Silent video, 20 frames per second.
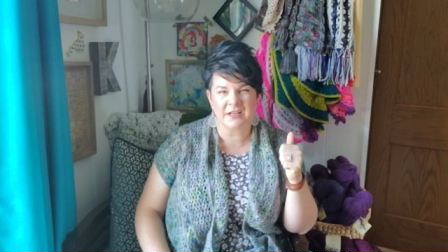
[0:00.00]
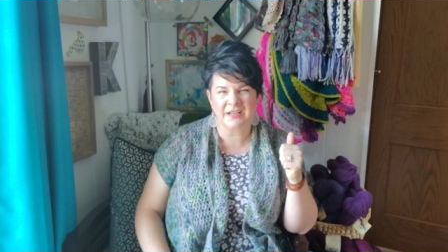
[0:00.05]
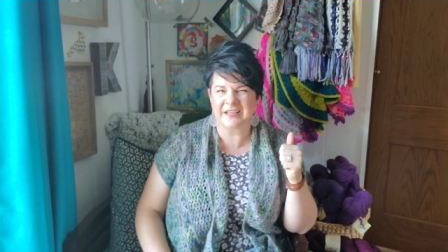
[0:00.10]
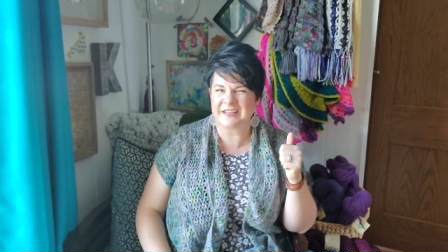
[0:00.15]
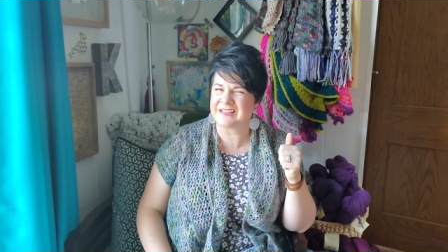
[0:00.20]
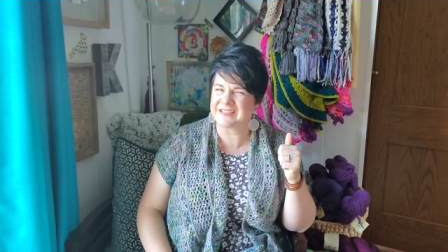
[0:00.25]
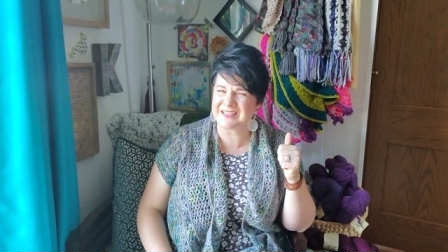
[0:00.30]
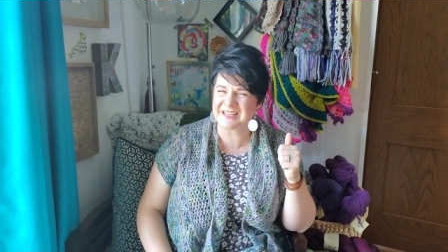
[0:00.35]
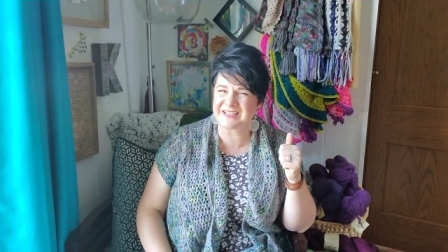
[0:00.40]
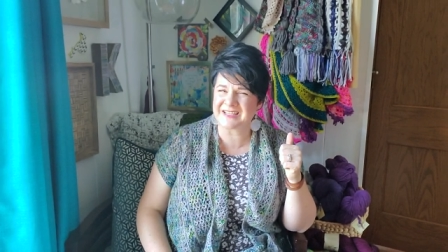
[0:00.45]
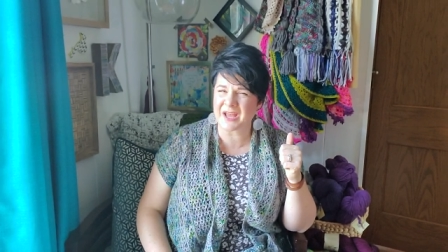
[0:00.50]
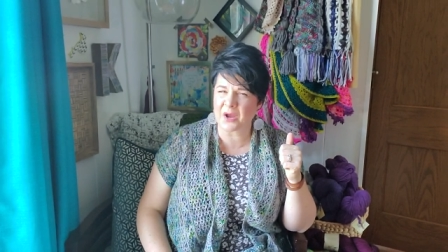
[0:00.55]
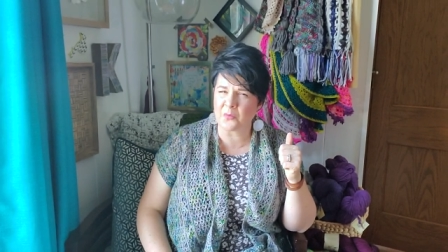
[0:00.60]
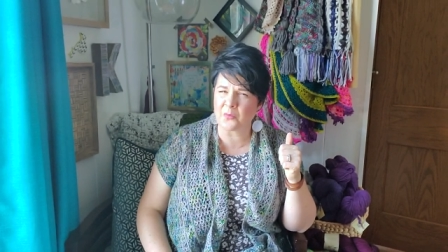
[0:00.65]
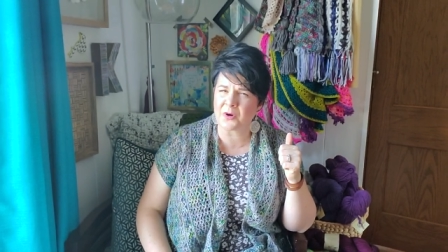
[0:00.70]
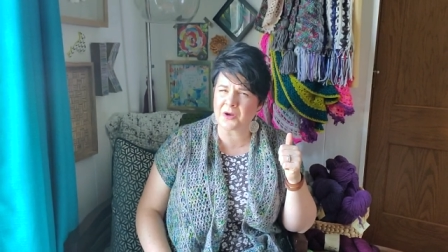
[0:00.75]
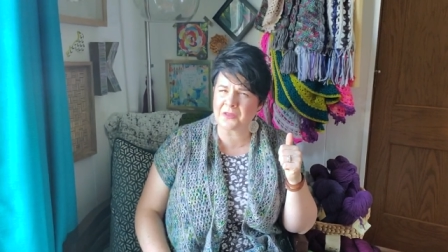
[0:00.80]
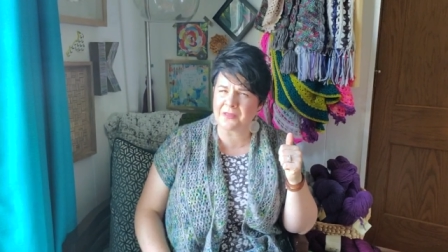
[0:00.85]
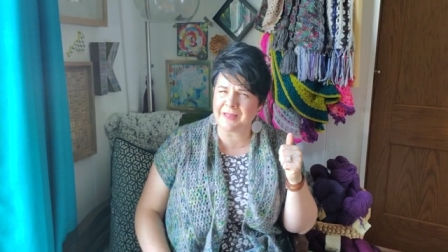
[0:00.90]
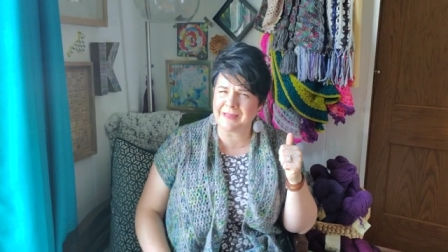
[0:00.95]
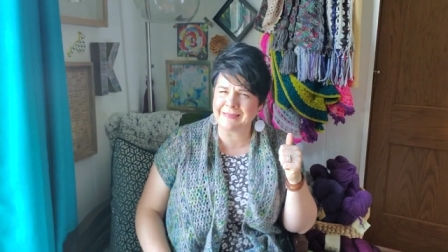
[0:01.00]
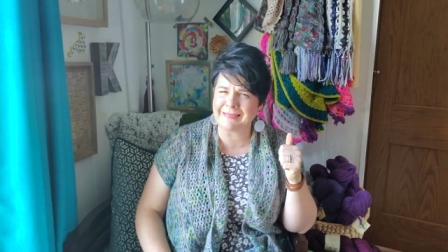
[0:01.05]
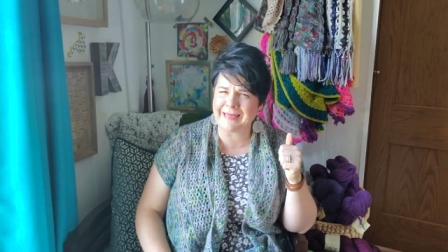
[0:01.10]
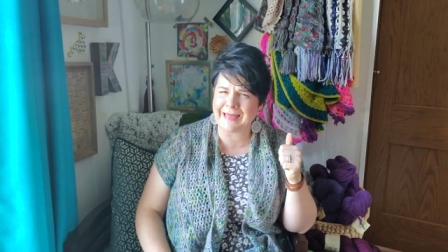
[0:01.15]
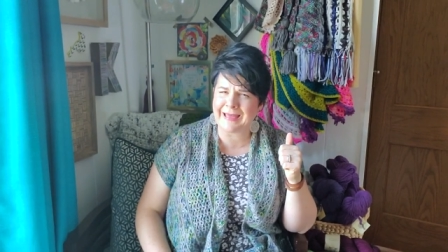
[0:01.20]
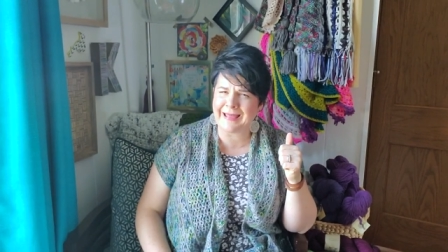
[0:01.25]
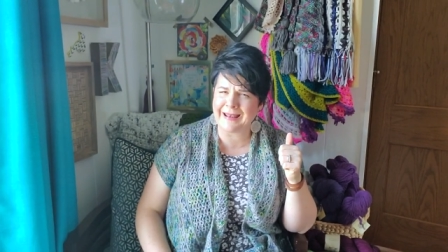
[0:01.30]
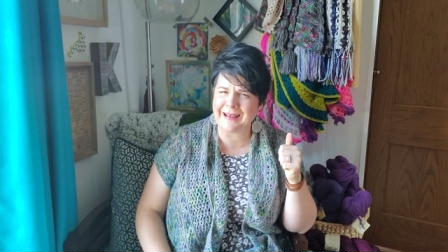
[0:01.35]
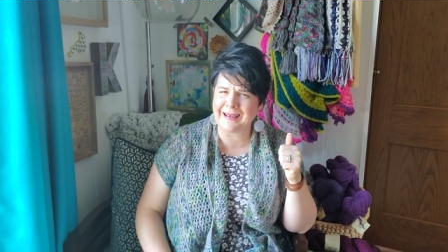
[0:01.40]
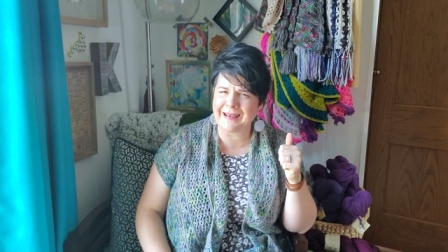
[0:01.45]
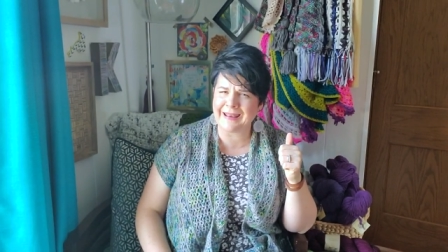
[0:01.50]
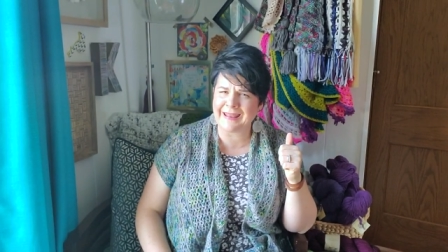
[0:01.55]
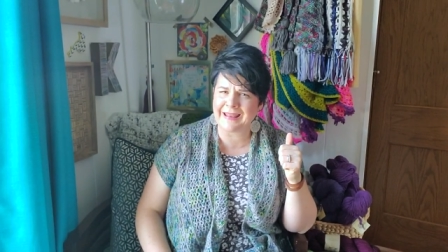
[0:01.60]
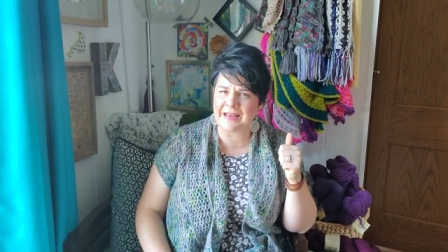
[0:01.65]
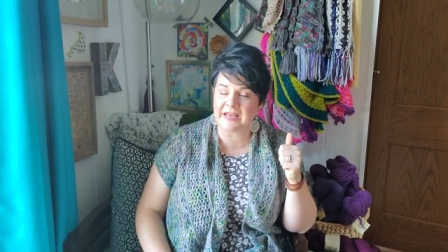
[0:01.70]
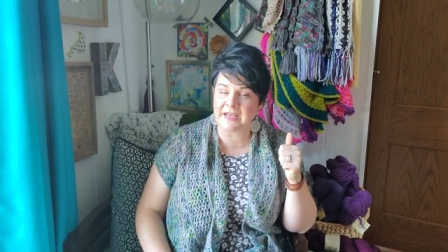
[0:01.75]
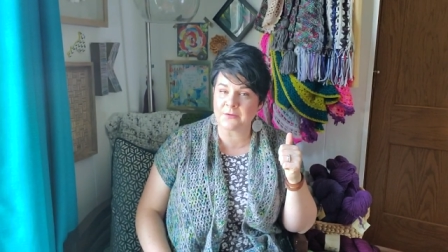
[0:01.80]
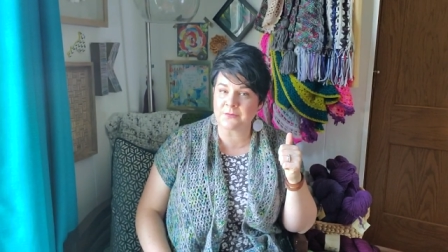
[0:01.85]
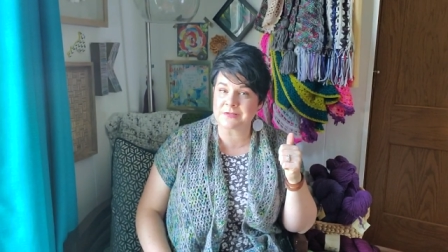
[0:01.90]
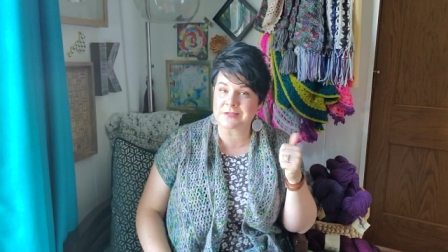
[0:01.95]
It, does that work like that?
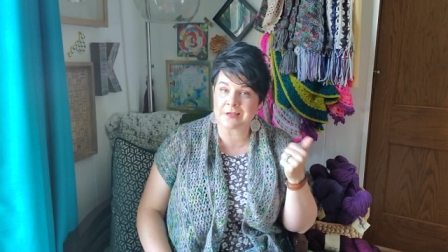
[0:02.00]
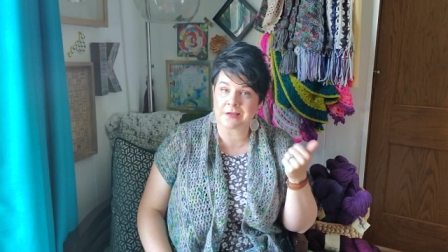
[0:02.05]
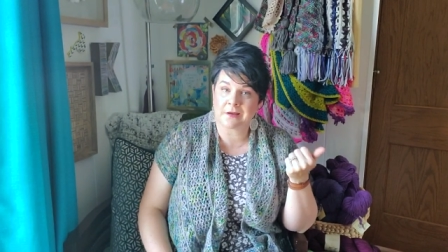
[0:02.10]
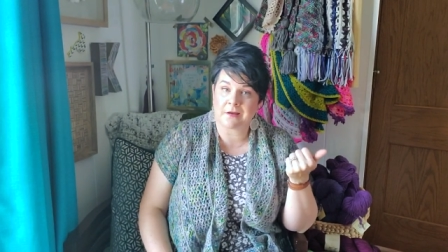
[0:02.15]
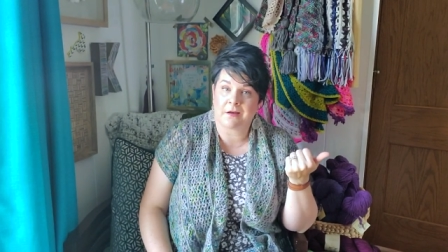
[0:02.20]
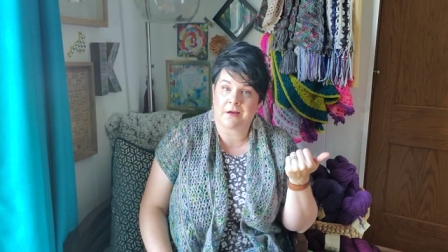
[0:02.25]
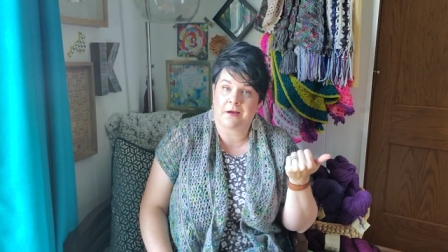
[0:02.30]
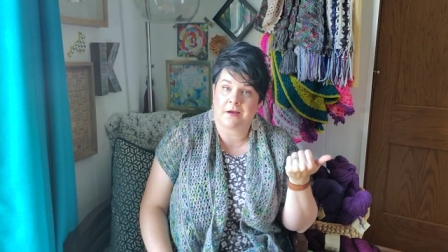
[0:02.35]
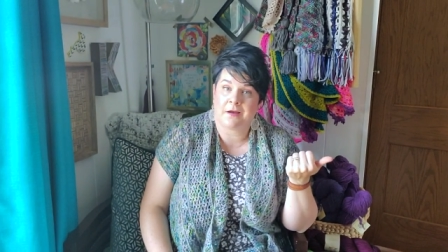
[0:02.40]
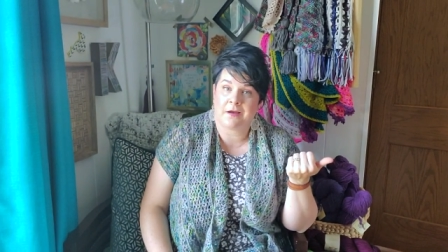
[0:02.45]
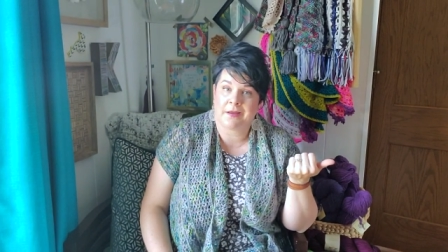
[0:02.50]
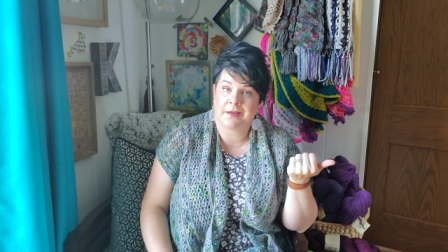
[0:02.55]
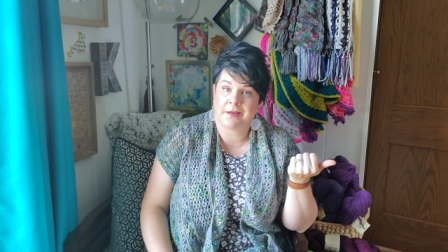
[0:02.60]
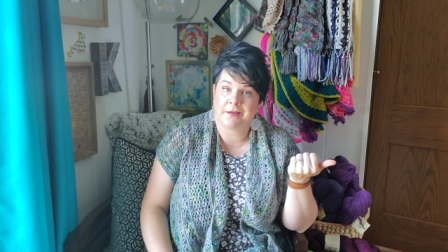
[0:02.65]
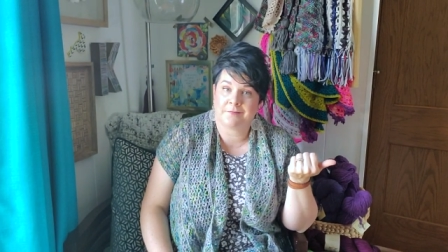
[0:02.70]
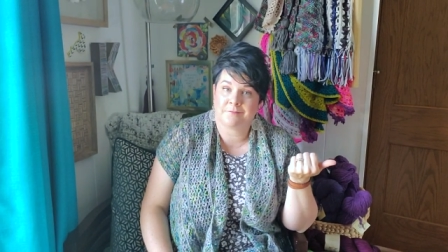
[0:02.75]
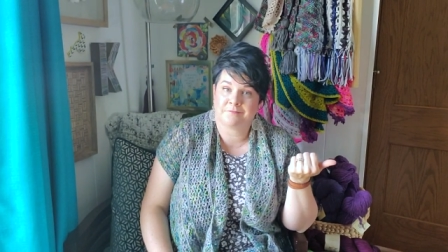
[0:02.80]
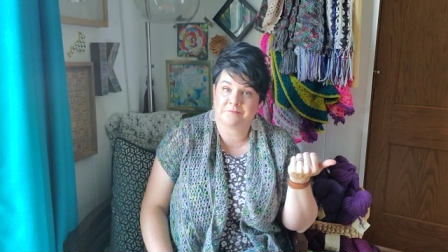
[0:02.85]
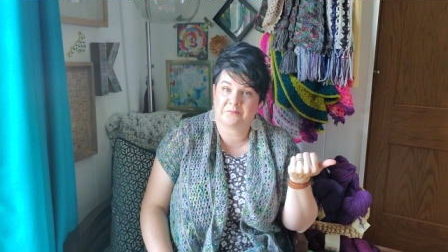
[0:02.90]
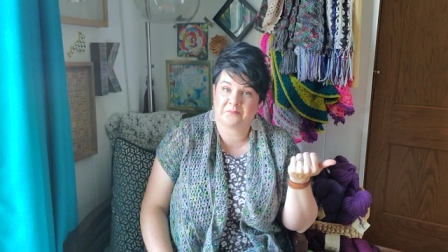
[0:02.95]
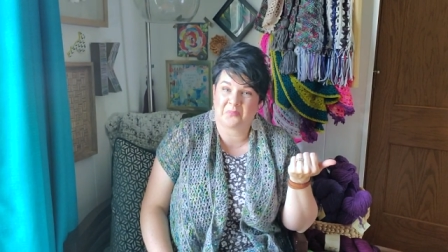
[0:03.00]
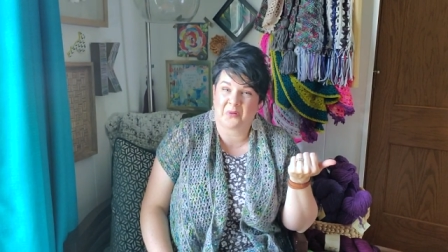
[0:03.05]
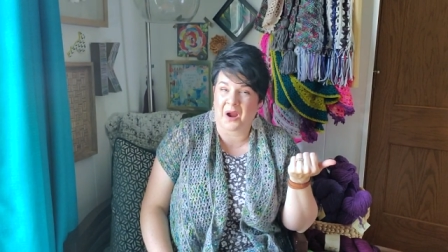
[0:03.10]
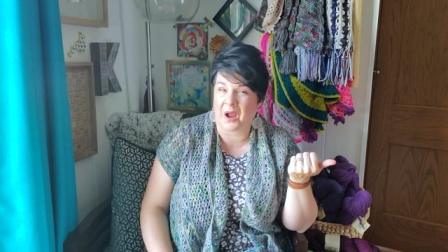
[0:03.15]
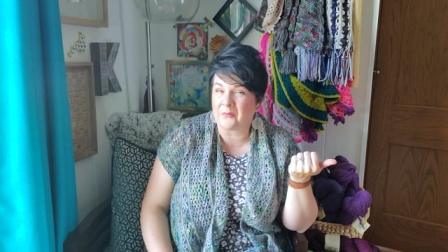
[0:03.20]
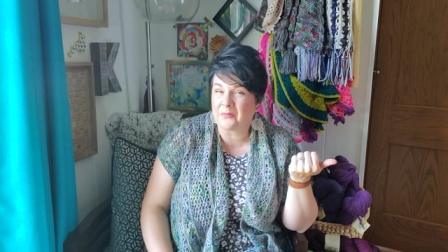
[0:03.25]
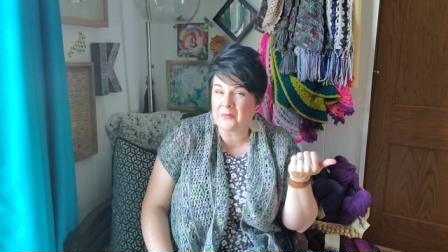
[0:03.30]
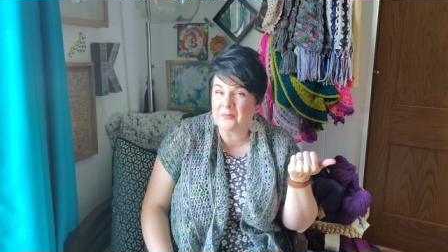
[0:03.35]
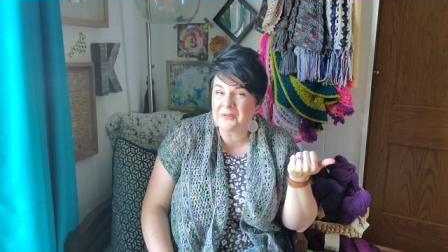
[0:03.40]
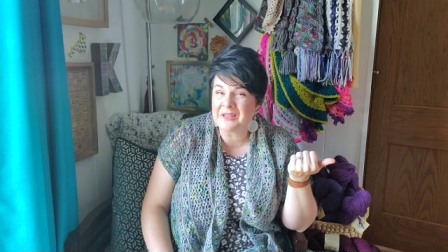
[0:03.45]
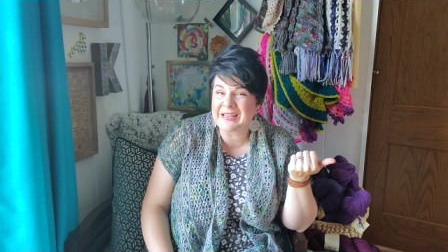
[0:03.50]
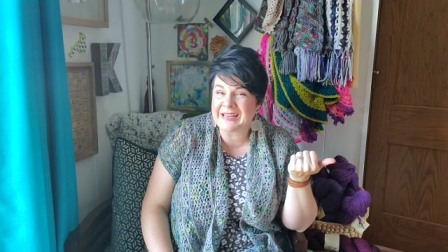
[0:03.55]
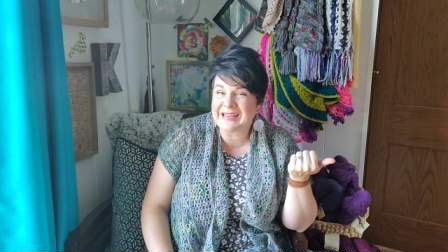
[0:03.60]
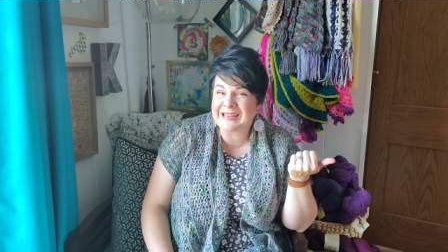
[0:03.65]
And he was like, I probably.